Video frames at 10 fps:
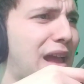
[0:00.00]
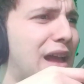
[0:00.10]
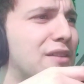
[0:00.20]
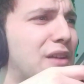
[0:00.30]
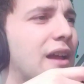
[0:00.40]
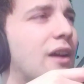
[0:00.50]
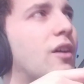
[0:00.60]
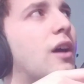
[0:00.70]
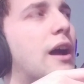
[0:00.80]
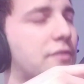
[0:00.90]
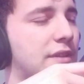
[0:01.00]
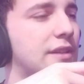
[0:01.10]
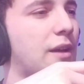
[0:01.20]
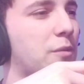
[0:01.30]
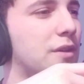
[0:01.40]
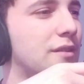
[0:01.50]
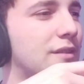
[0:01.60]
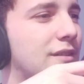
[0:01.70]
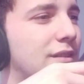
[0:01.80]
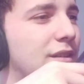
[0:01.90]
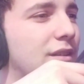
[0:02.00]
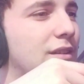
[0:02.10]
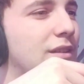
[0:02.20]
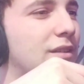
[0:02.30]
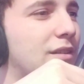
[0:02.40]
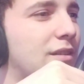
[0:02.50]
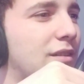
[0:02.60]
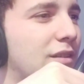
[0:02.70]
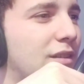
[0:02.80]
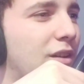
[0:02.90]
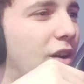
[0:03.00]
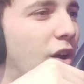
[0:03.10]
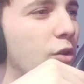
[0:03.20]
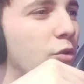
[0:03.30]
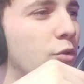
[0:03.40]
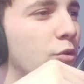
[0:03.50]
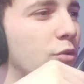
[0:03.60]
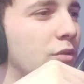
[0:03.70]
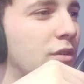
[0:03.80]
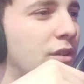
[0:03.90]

and uh, I've seen that one. What does that say, Anna? Who?